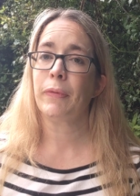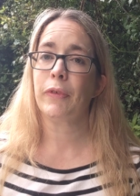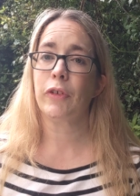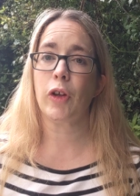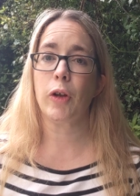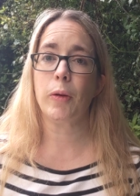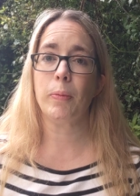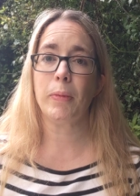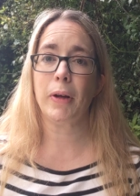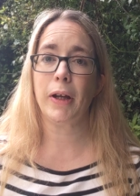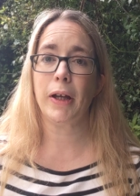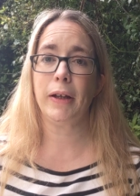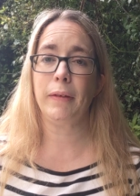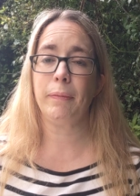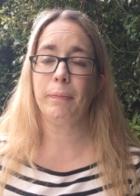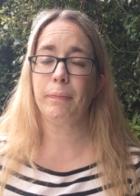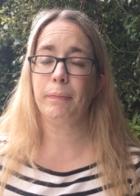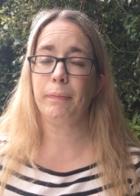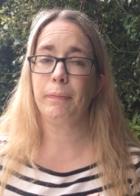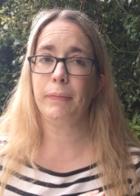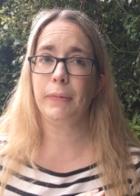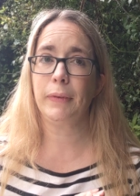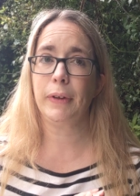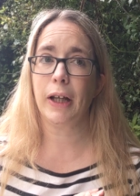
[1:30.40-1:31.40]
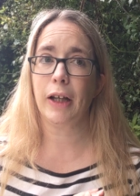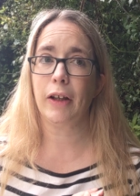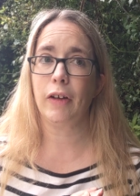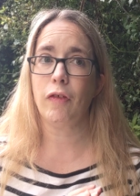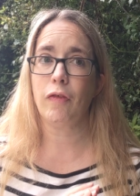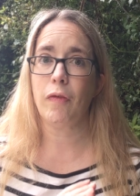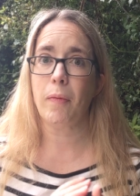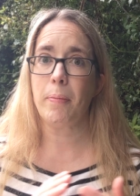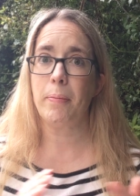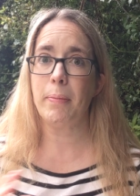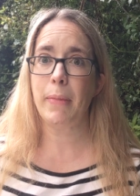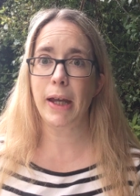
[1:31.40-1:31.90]
so my kind
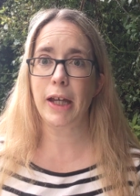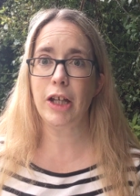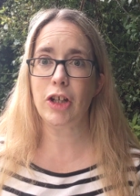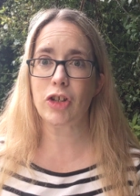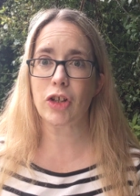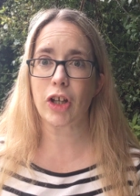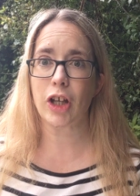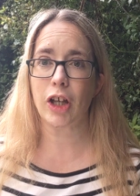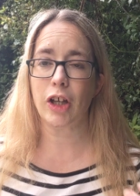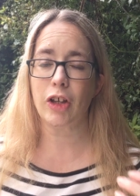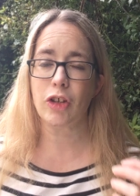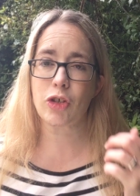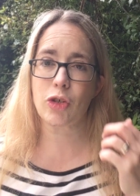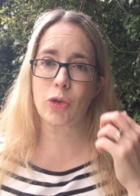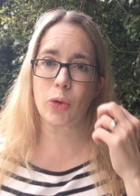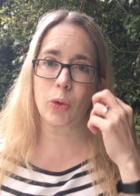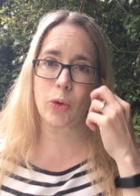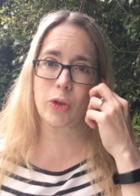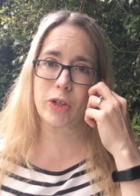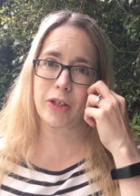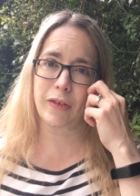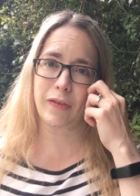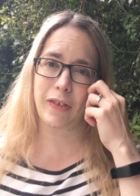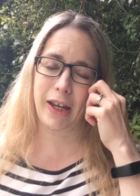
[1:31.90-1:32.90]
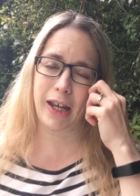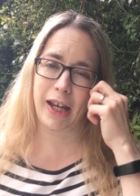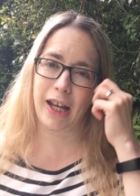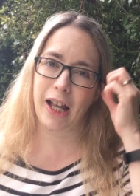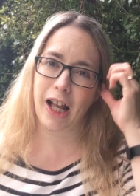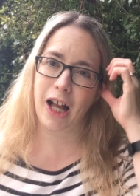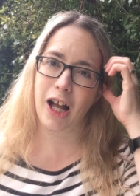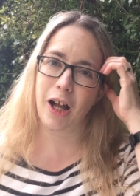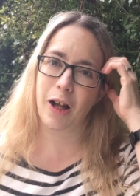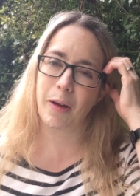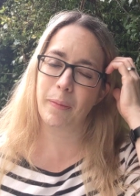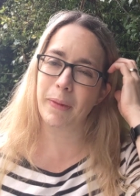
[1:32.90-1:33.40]
of major source of
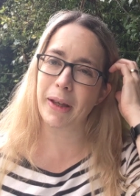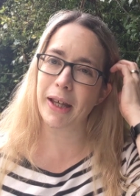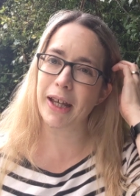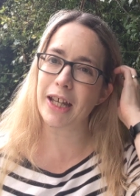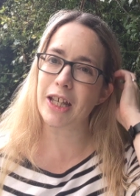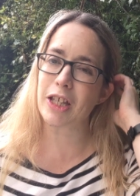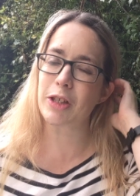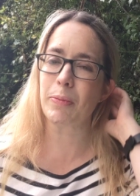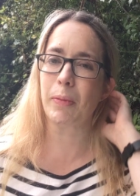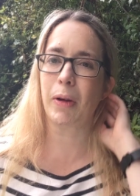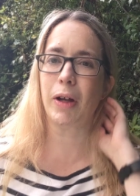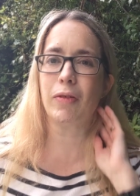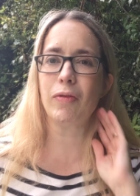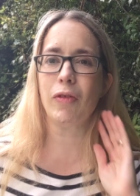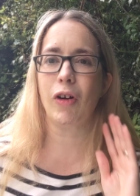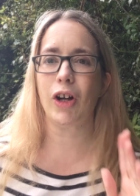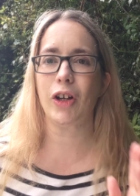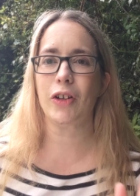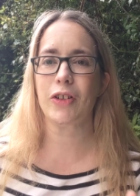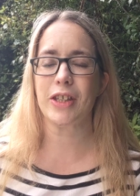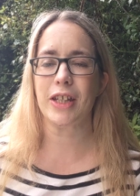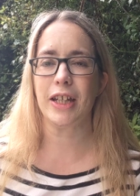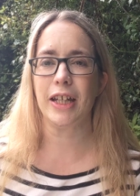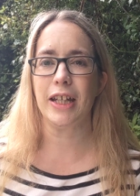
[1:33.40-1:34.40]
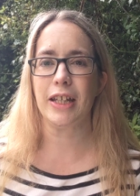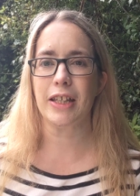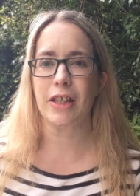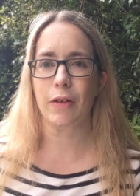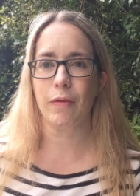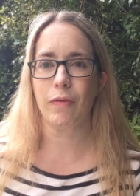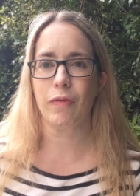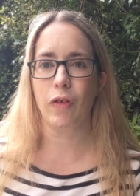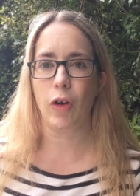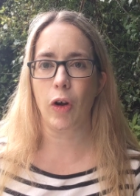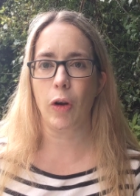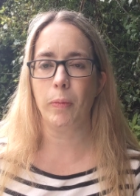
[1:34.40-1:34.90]
income is my royalties
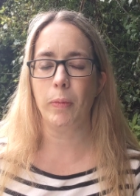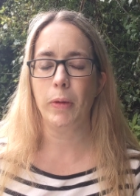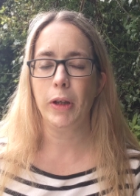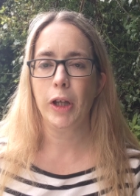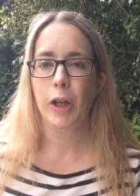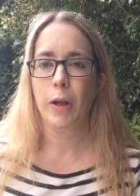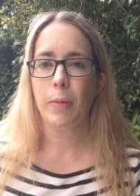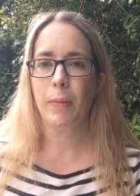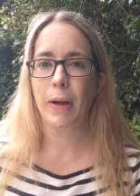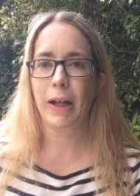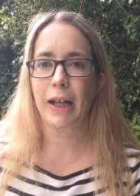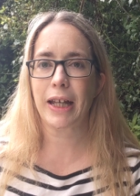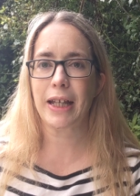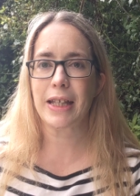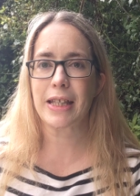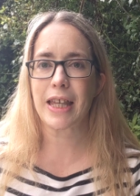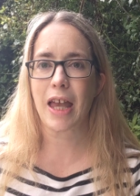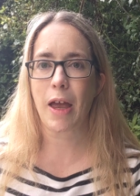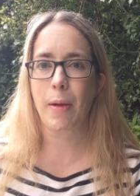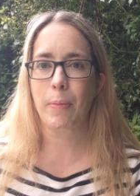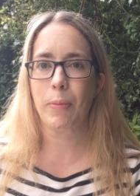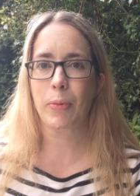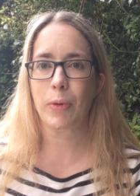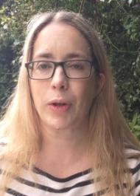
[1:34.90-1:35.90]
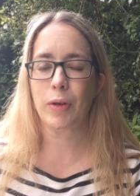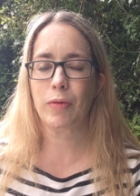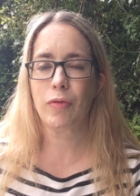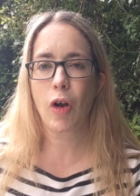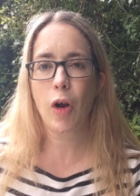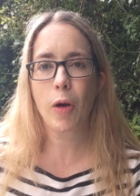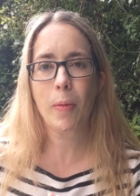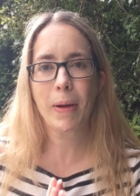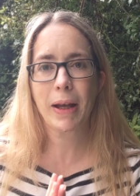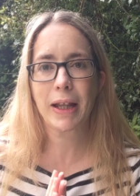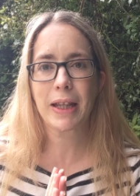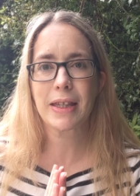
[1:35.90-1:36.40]
from my contemporary
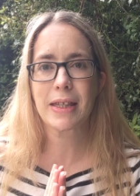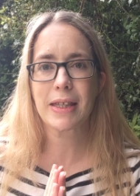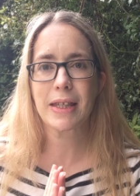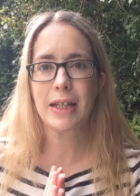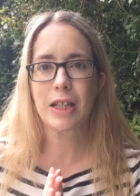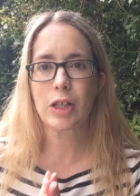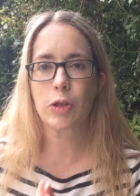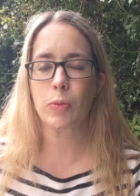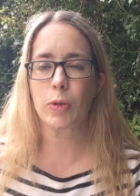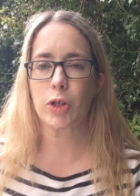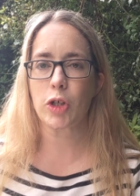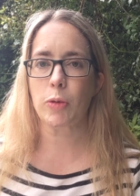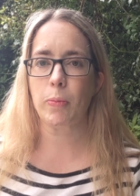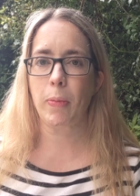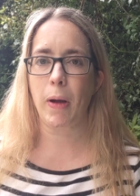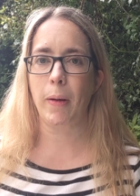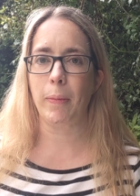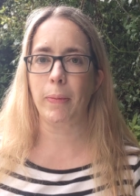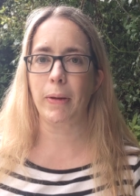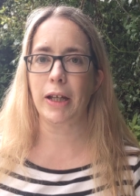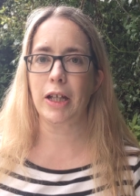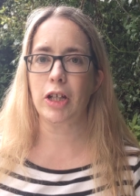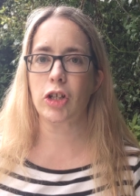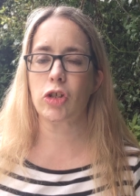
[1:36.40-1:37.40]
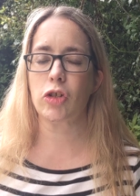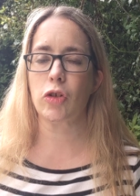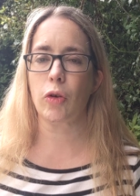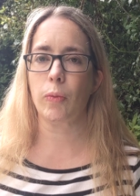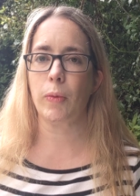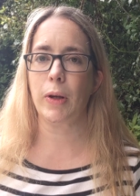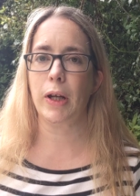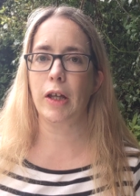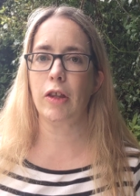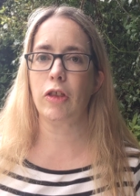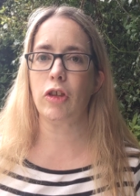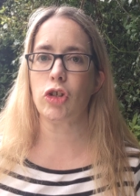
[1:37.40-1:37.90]
romances, which are published
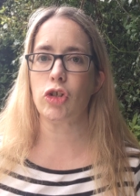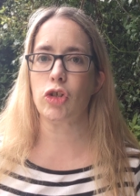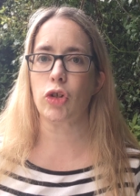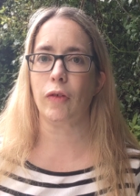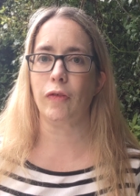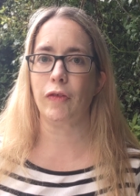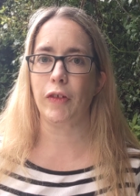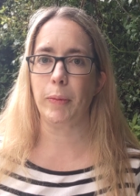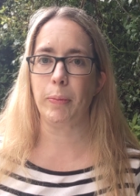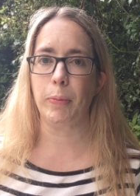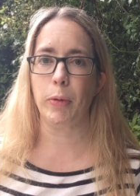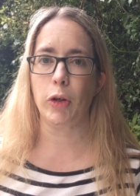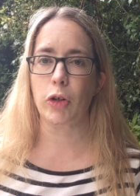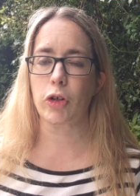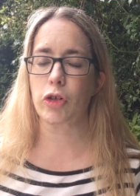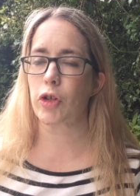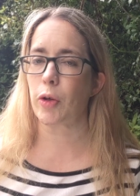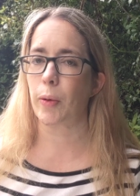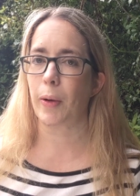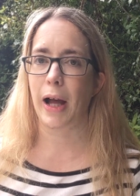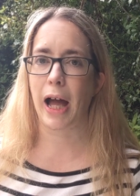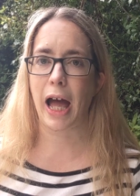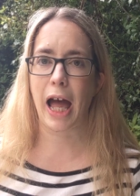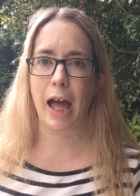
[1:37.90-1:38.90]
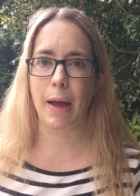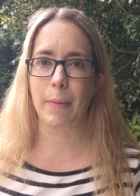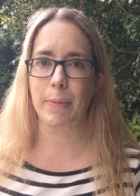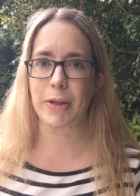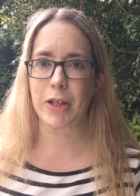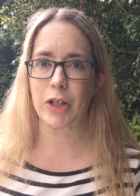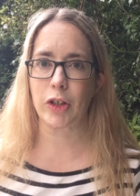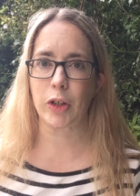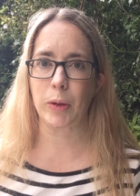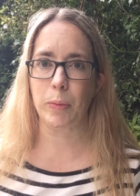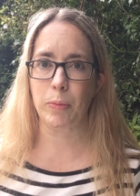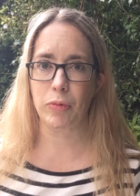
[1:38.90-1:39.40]
with Joffe Books, who are
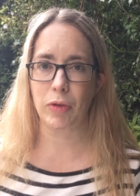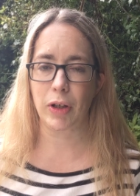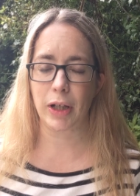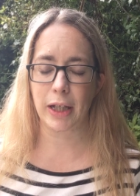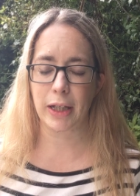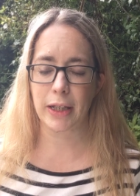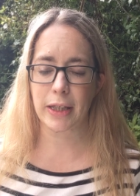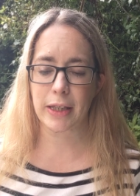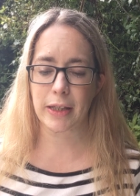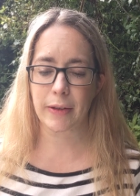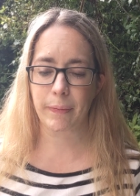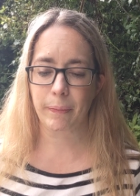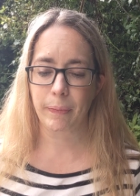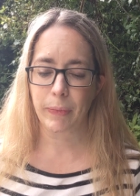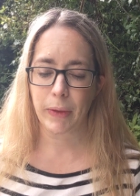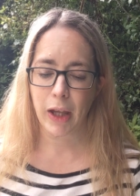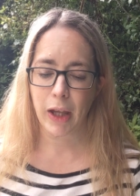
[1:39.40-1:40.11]
absolutely brilliant.